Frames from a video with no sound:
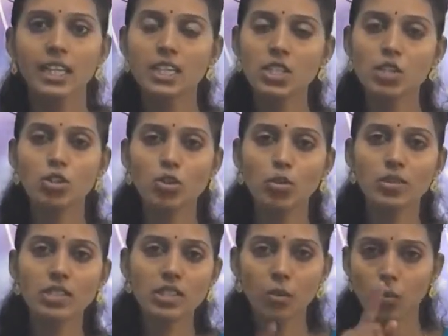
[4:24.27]
it
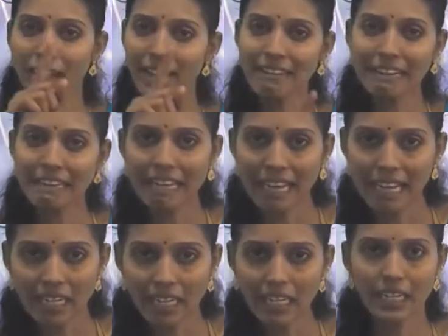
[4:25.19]
shows 1 right
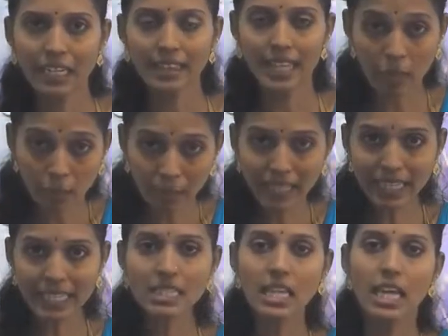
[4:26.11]
angle. That
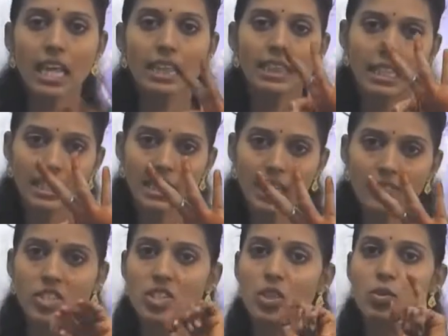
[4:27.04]
means 3
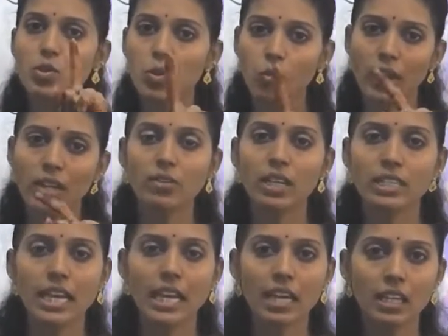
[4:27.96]
hours gives you 1
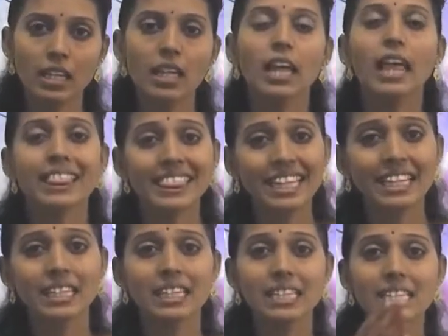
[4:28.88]
right angle.
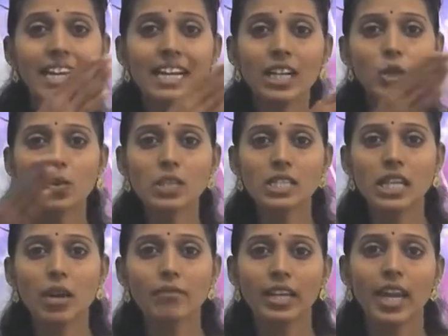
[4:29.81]
Then 10 to
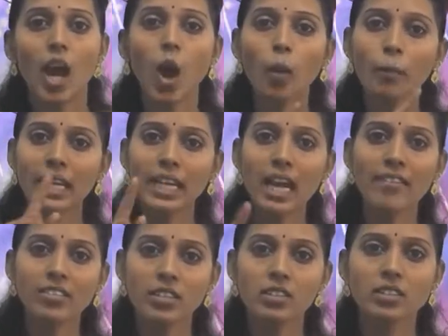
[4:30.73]
7, how many
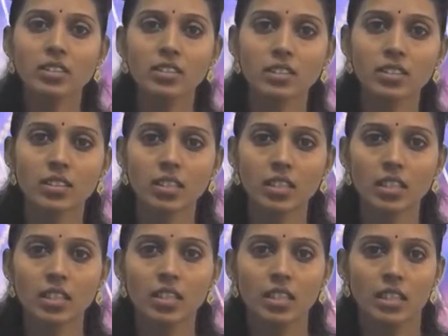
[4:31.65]
hours?
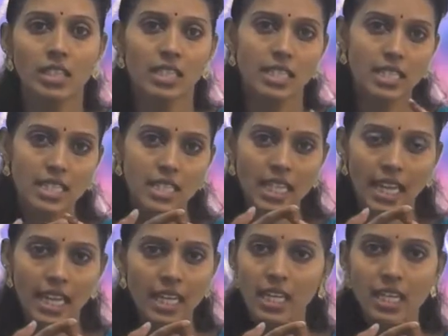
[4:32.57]

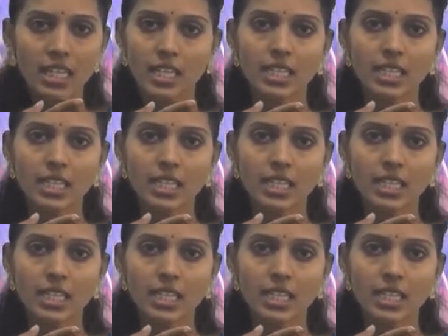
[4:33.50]
10